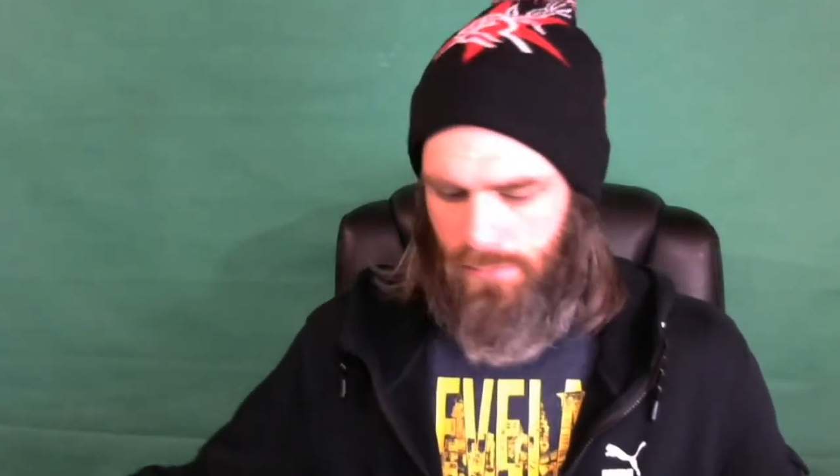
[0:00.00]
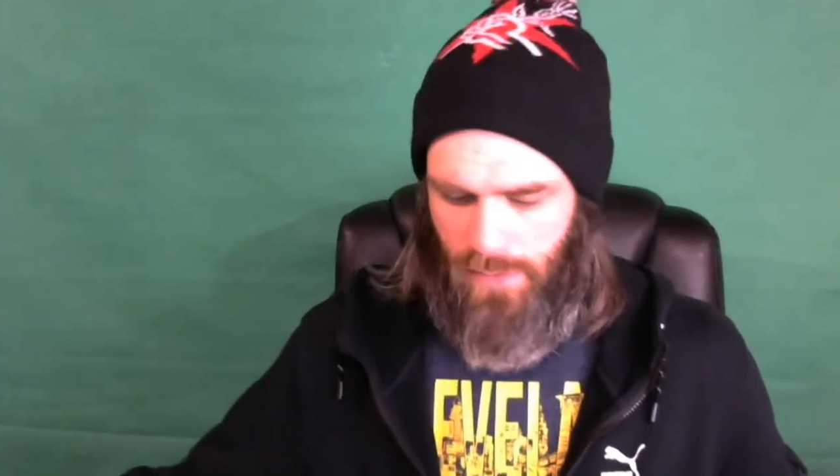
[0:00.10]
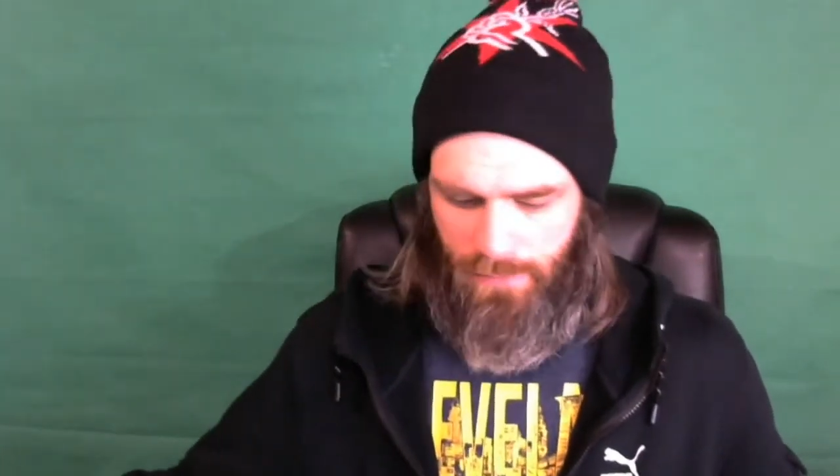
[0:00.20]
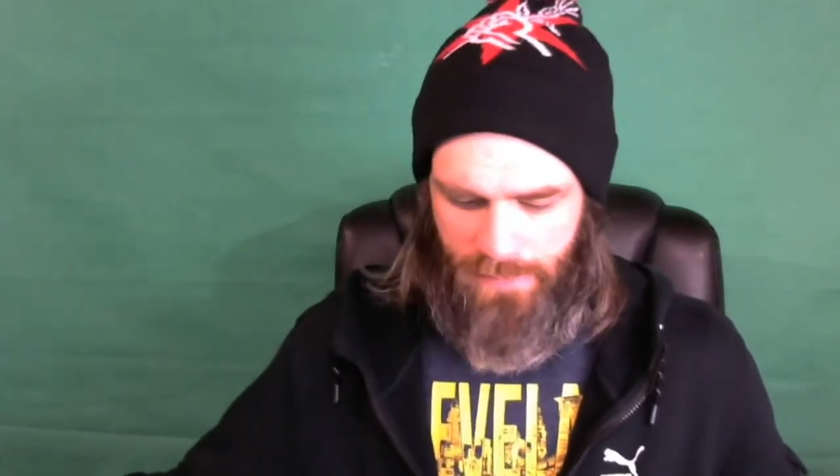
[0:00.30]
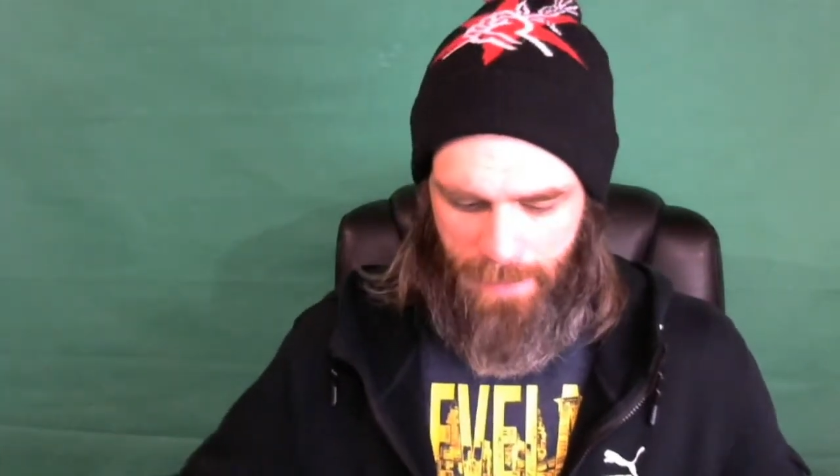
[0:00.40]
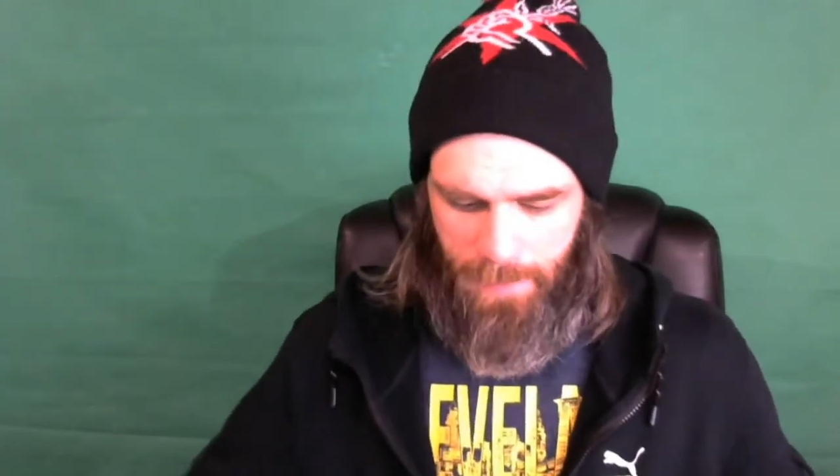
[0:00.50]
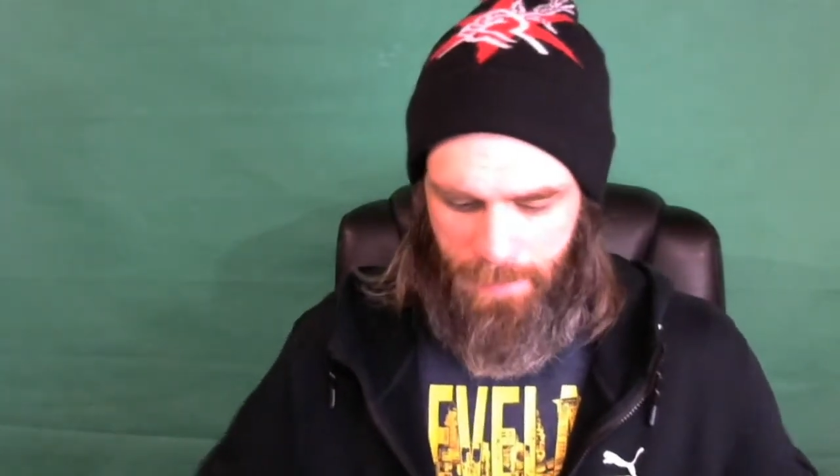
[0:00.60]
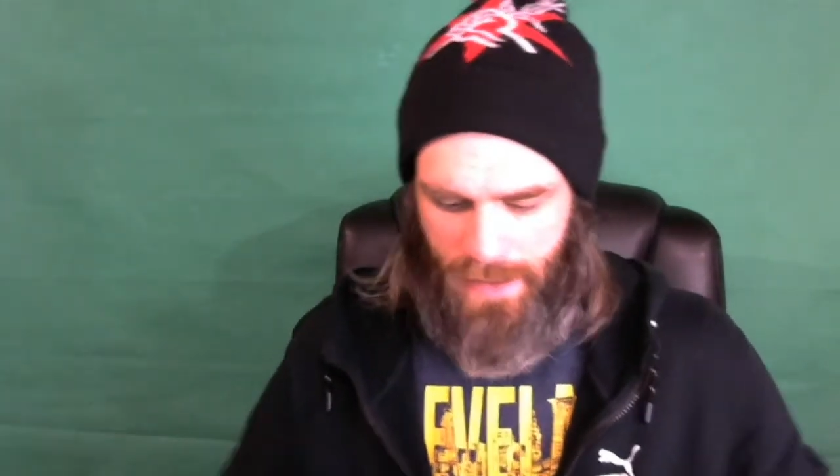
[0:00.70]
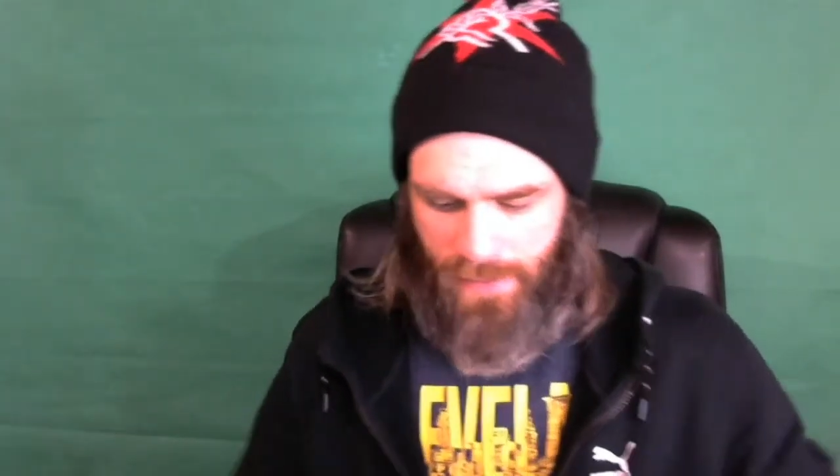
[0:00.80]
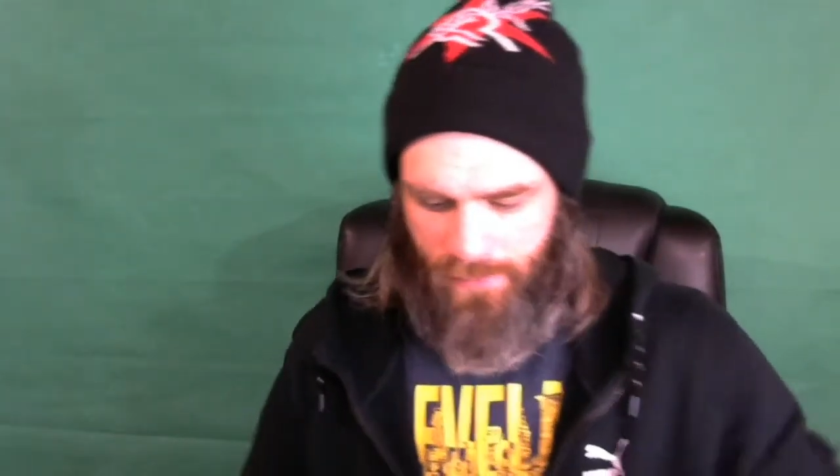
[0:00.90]
every time I
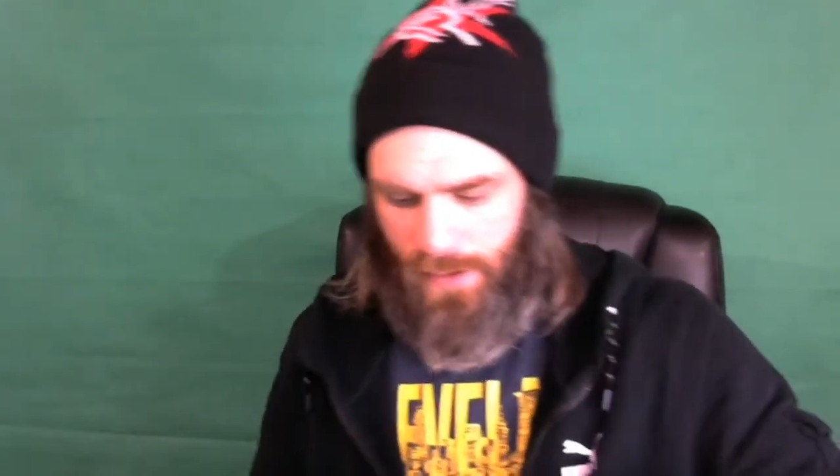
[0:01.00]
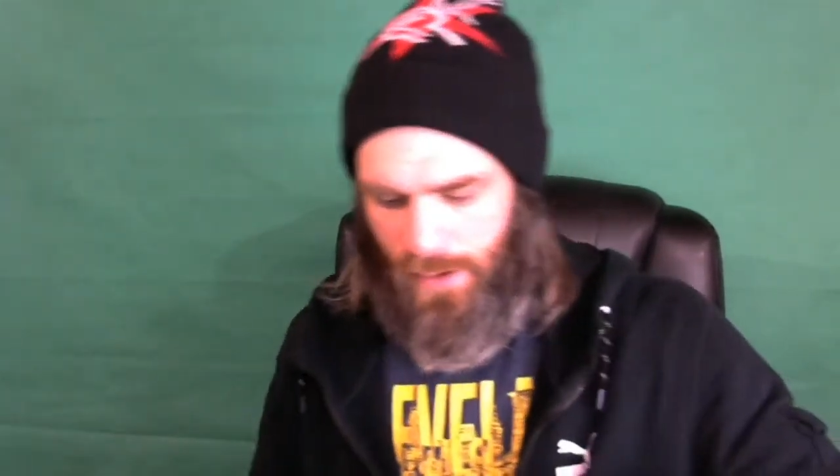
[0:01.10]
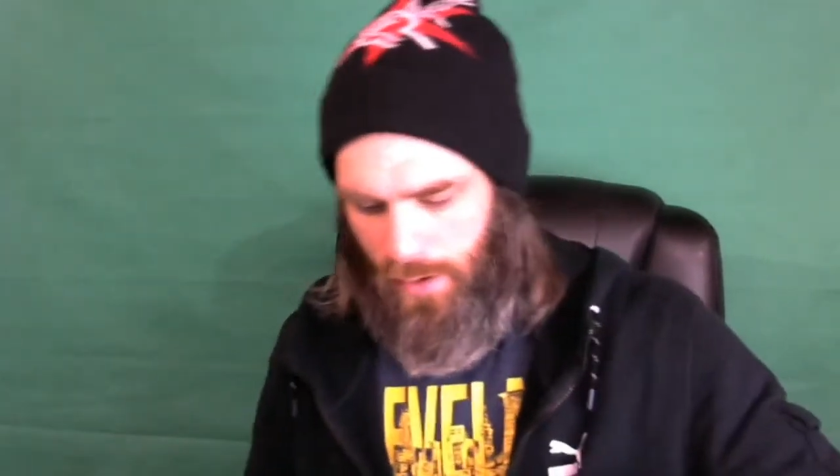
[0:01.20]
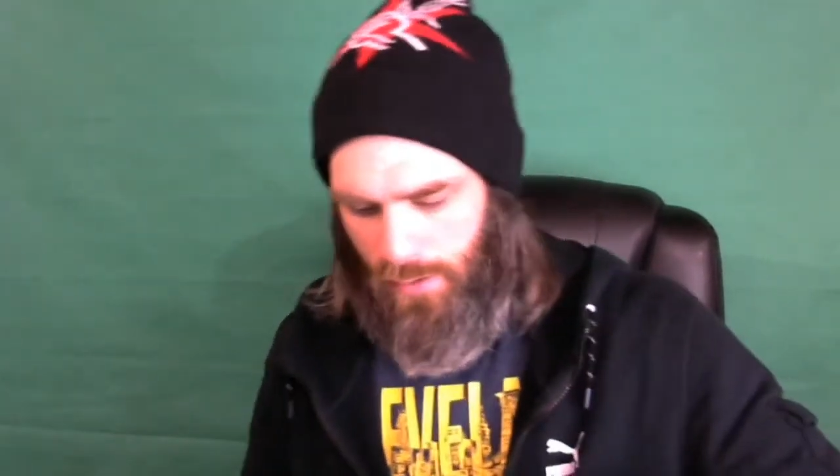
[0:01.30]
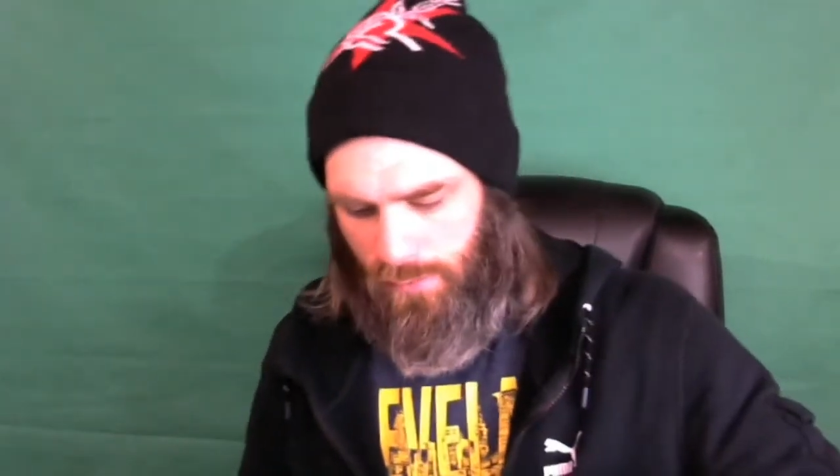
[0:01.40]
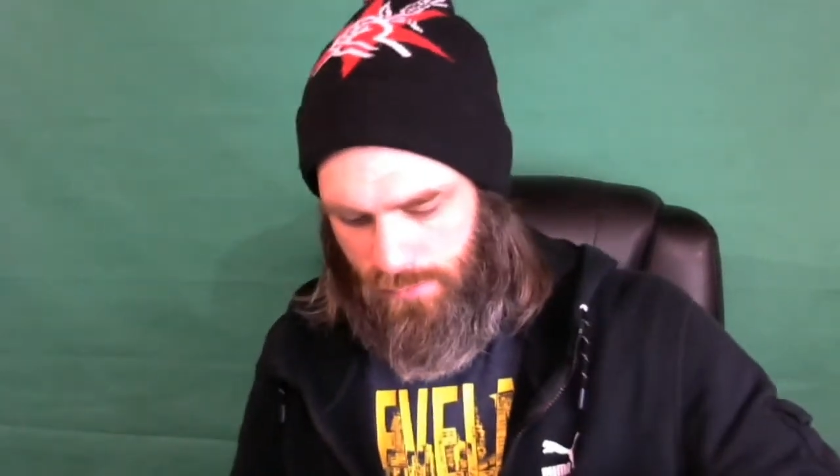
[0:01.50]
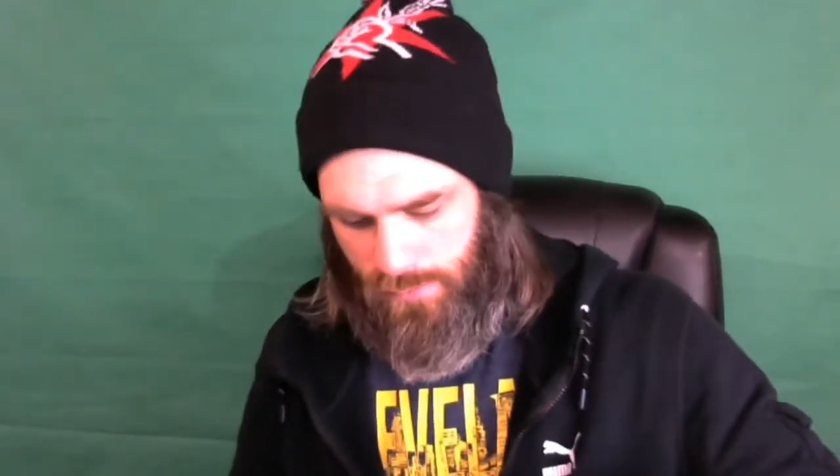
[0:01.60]
make a video,